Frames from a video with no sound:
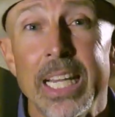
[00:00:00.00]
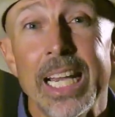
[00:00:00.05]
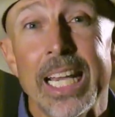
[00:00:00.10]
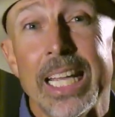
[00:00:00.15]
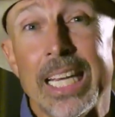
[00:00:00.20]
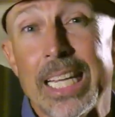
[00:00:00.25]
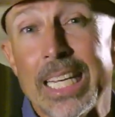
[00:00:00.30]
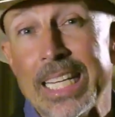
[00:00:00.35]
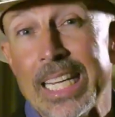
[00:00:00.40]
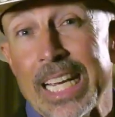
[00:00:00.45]

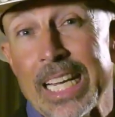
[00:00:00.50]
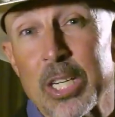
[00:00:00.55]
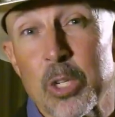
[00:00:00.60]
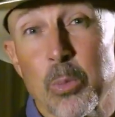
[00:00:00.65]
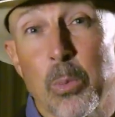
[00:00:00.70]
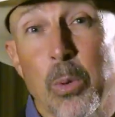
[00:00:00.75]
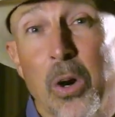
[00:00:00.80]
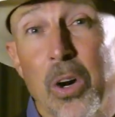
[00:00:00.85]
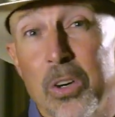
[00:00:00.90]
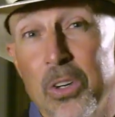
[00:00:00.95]
and it takes
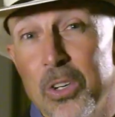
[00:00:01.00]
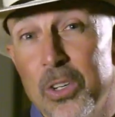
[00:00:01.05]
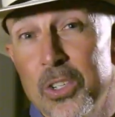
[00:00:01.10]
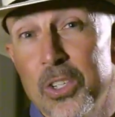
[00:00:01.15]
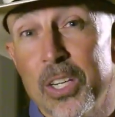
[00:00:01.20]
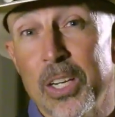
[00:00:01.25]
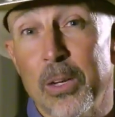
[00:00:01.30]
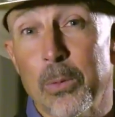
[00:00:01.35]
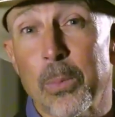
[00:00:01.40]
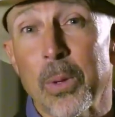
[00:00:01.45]

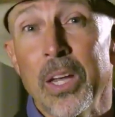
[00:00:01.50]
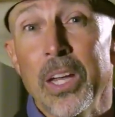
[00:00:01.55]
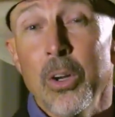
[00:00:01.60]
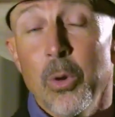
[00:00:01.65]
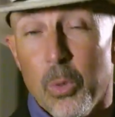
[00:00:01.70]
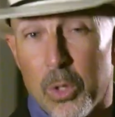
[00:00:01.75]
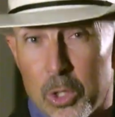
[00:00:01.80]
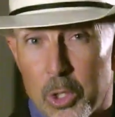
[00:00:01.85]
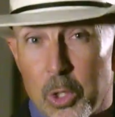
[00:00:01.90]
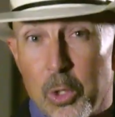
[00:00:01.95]
partnership
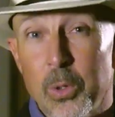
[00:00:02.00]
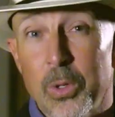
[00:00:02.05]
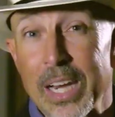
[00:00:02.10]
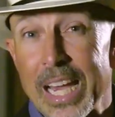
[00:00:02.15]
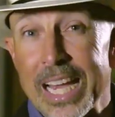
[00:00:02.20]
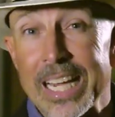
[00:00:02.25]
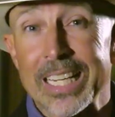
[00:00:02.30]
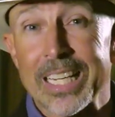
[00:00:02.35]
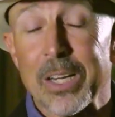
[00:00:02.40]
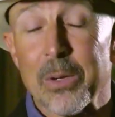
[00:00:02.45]
with you and
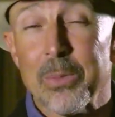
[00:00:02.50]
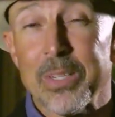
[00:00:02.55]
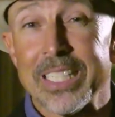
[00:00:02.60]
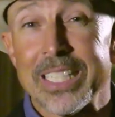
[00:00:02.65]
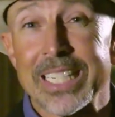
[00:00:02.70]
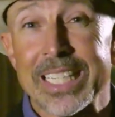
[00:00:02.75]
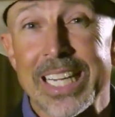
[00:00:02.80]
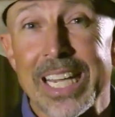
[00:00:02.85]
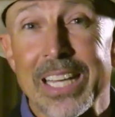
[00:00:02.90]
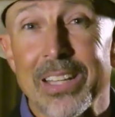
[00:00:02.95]
I coming
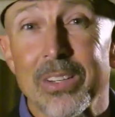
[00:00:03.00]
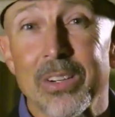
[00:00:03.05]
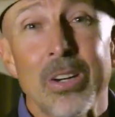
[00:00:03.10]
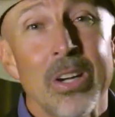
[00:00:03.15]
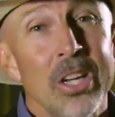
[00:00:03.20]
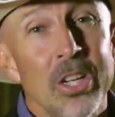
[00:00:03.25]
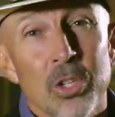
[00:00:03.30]
together.